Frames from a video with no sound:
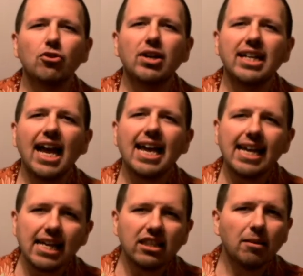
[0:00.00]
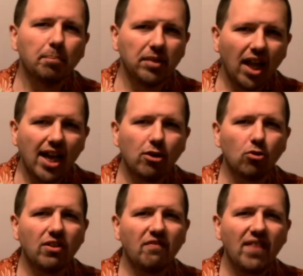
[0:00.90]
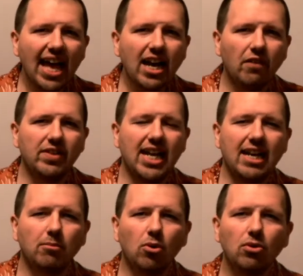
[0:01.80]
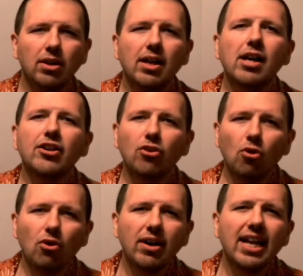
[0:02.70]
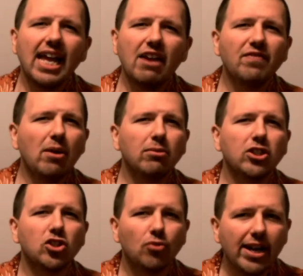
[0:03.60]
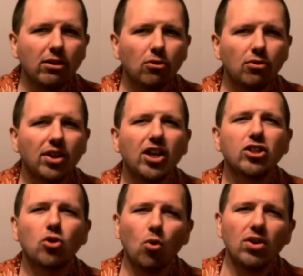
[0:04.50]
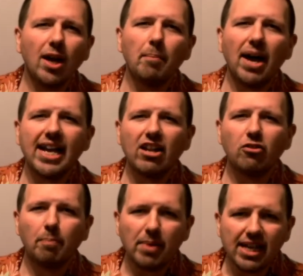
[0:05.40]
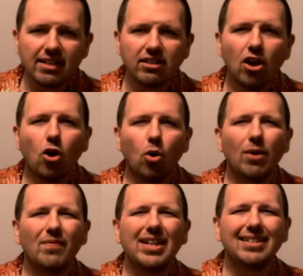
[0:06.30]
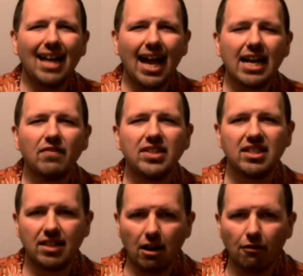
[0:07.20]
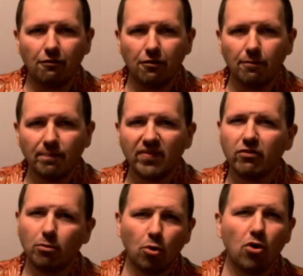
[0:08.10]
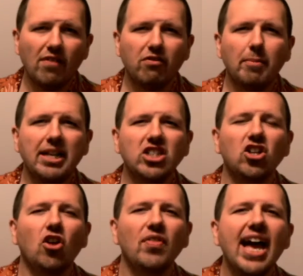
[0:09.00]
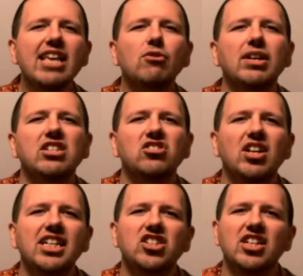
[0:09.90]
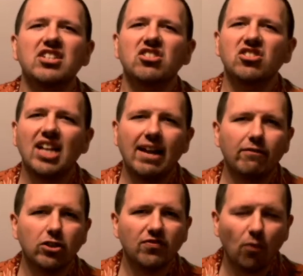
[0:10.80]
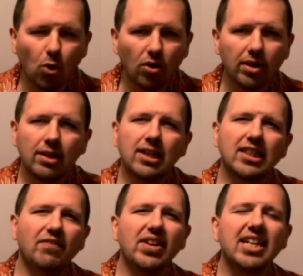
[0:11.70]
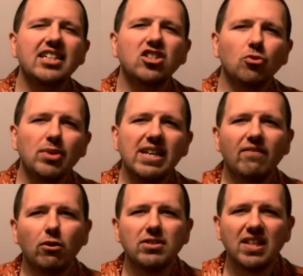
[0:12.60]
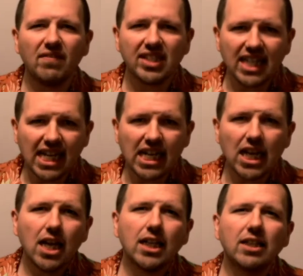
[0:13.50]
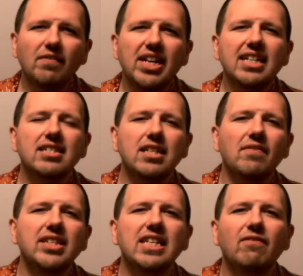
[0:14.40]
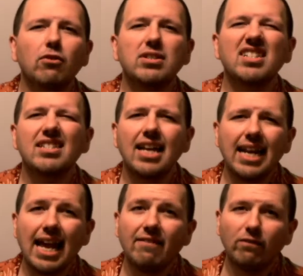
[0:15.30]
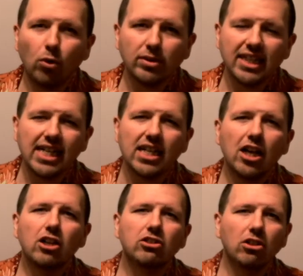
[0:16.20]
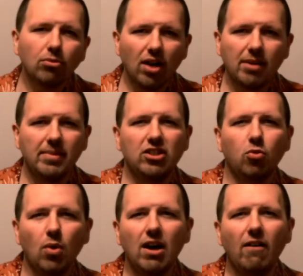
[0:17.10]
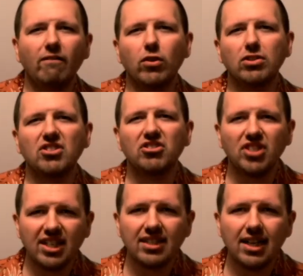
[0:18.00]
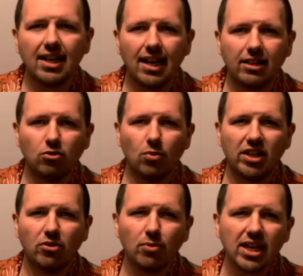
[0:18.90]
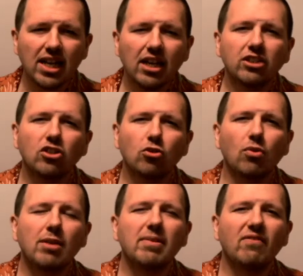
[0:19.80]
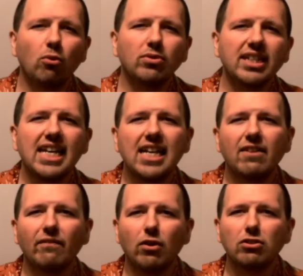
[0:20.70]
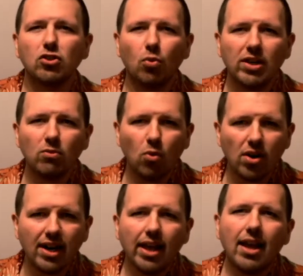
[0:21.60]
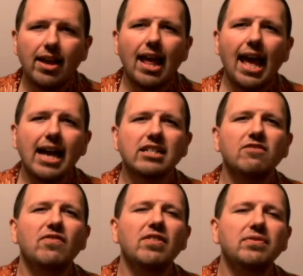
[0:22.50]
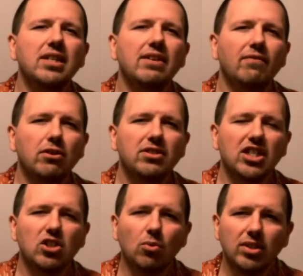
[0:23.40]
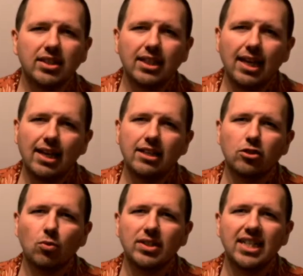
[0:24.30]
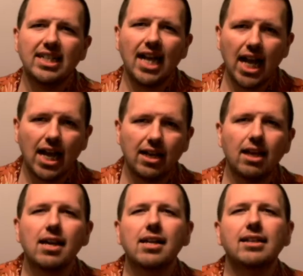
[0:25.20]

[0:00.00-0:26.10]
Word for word: You cannot eat the blood or the fat of an animal, nor if they were strangled, torn up by another beast, or if it died of itself. For more information on that, you can study Genesis 9, verse 4, Leviticus 3, verse 17, Leviticus 17, verses 10 and 14, Deuteronomy 12, verses 16 and 23, Deuteronomy 14, verse 21, and Acts 15, verses 20 and 29.